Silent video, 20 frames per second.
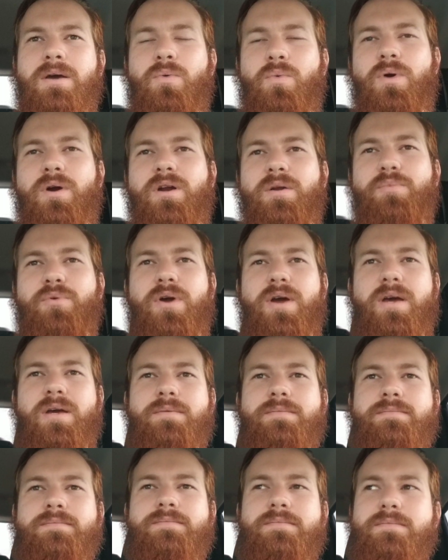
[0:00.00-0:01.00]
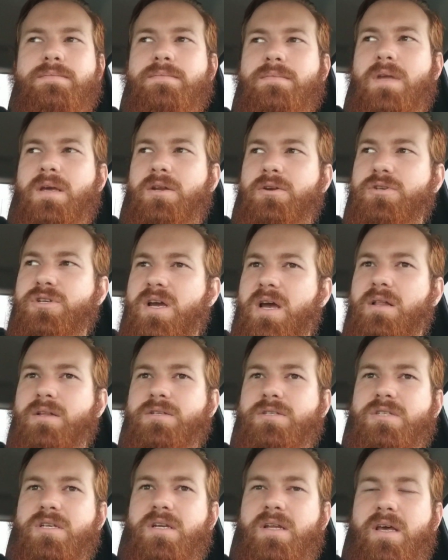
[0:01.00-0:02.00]
We're gonna pray, and your
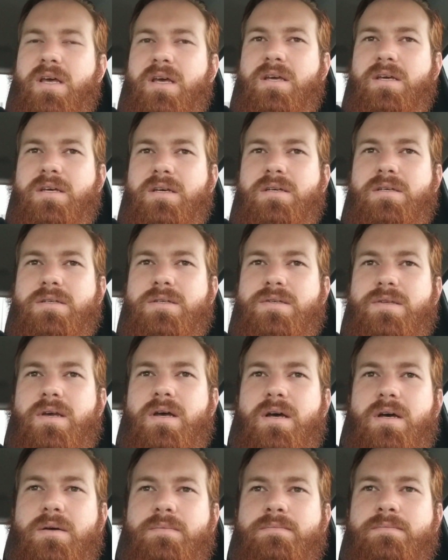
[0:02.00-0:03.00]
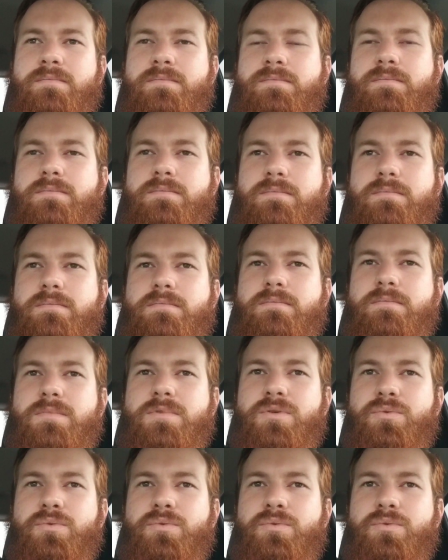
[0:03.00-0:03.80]
challenge today is um,